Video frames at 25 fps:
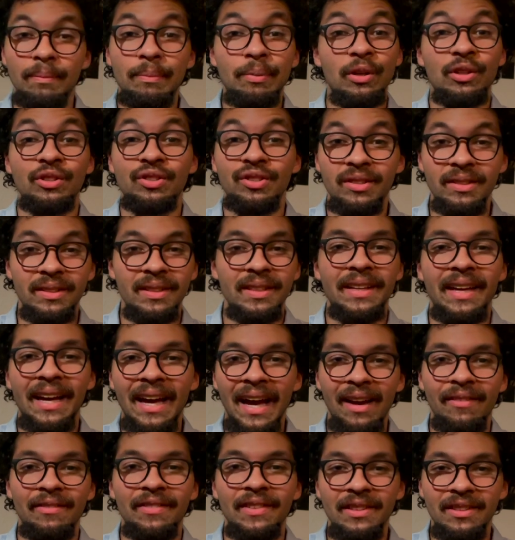Personally,
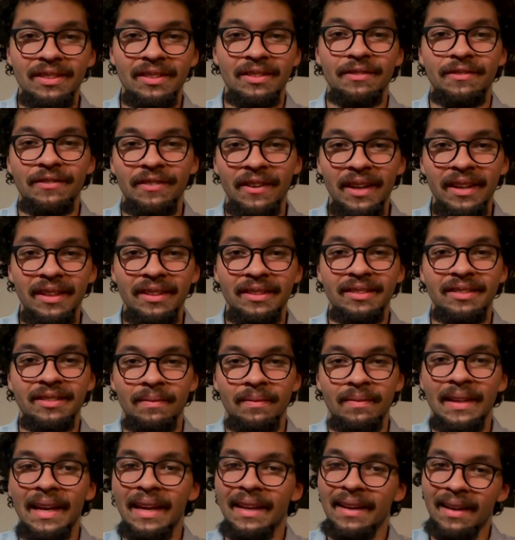having to face
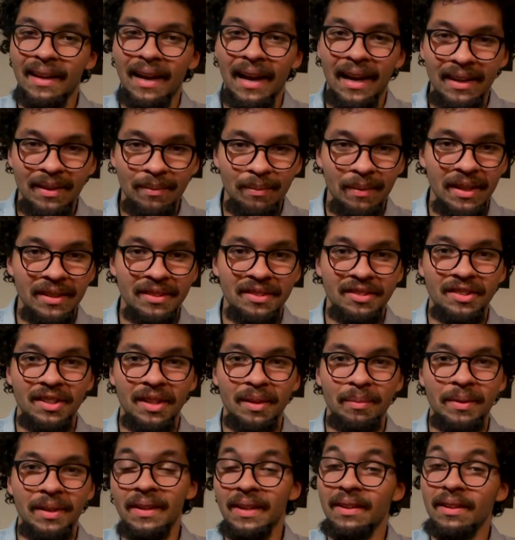that knot in my
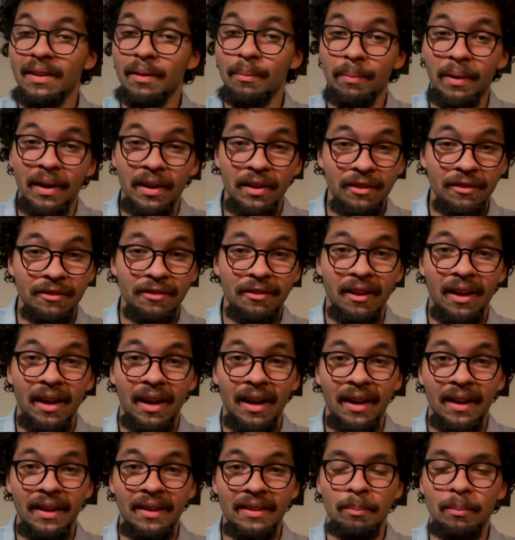stomach and the
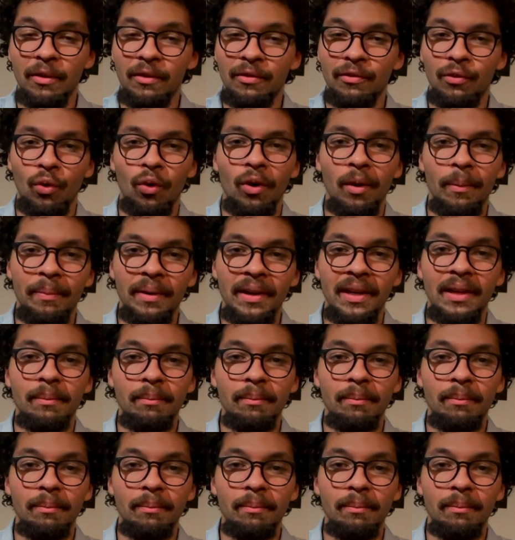butterflies before a big